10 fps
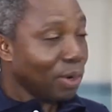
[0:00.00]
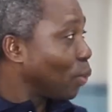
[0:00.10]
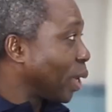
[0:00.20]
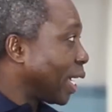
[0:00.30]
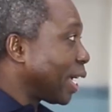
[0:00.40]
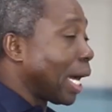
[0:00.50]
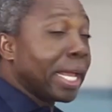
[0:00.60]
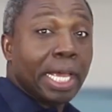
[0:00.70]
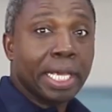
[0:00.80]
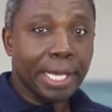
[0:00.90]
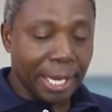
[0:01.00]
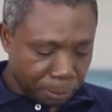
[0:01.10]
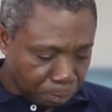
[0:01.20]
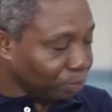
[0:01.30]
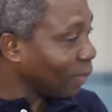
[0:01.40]
we are here
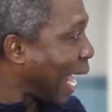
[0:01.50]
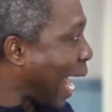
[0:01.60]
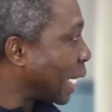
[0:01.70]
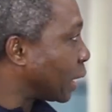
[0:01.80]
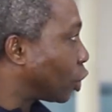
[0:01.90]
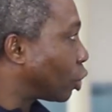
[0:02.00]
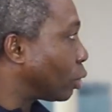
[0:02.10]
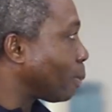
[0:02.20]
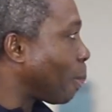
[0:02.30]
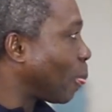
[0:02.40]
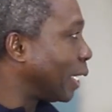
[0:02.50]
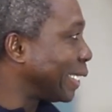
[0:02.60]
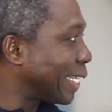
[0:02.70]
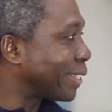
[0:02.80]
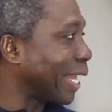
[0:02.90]
again, and
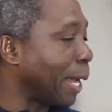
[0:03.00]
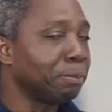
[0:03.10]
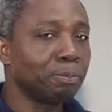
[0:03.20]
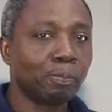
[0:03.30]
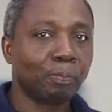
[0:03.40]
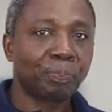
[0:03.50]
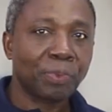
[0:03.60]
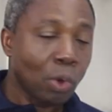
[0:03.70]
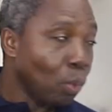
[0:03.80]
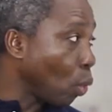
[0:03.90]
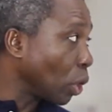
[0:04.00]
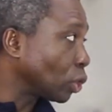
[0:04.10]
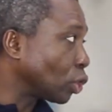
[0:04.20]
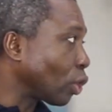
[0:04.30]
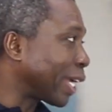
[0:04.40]
this time we want
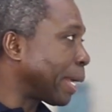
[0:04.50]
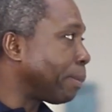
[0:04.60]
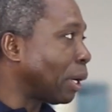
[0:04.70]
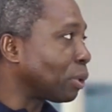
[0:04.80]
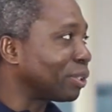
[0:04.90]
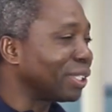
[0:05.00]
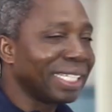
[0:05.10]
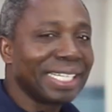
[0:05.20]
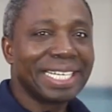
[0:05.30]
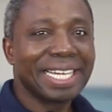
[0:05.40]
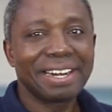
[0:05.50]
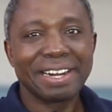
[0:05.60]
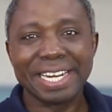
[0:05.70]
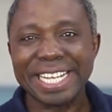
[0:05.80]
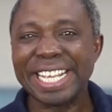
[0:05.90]
to talk about
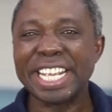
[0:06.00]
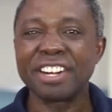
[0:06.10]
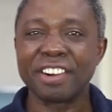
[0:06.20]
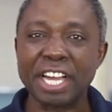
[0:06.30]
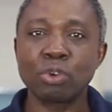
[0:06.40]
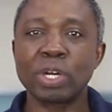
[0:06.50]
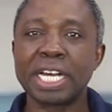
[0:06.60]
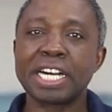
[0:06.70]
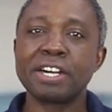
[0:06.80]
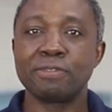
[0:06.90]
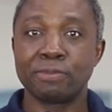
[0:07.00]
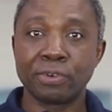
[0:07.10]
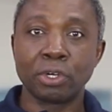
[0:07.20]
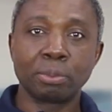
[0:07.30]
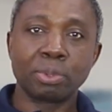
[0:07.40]
irregular
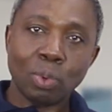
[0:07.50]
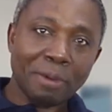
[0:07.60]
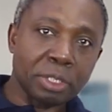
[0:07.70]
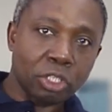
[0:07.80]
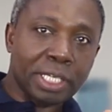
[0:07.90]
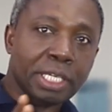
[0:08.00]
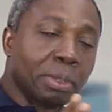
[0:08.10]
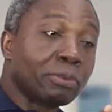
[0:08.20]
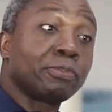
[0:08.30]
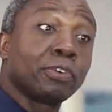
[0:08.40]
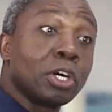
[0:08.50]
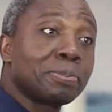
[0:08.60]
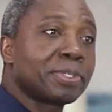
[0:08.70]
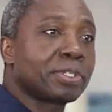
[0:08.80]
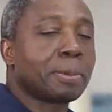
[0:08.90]
verb. We have been talking about
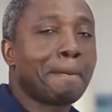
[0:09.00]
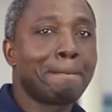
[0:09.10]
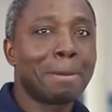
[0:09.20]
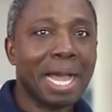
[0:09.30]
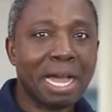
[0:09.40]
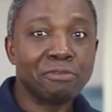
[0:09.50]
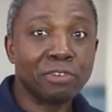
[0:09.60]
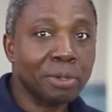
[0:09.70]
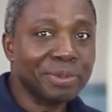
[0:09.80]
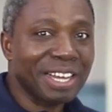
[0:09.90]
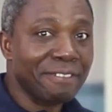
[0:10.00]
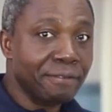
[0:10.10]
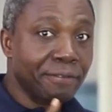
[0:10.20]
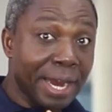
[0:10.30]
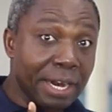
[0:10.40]
verbs, and verbs
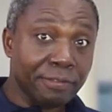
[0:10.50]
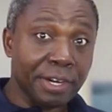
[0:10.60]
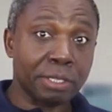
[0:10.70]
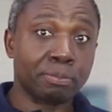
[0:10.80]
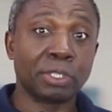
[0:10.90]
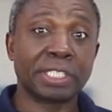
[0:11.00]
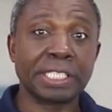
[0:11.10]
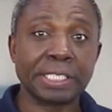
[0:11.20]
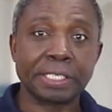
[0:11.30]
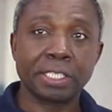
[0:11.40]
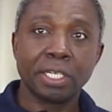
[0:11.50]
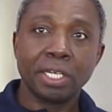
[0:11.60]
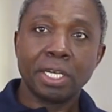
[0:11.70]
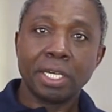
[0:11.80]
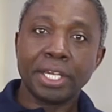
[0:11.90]
are very, very important
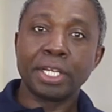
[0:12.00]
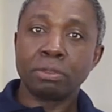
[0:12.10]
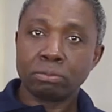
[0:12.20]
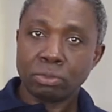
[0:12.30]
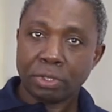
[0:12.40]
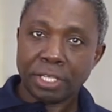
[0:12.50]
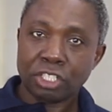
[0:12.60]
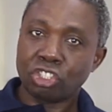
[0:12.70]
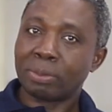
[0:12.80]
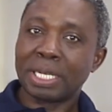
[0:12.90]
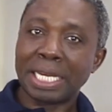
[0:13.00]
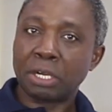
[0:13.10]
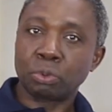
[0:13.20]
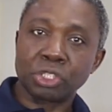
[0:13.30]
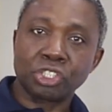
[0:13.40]
in the German
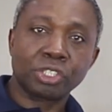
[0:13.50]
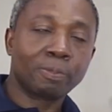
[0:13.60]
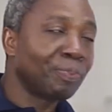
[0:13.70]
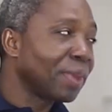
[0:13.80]
language.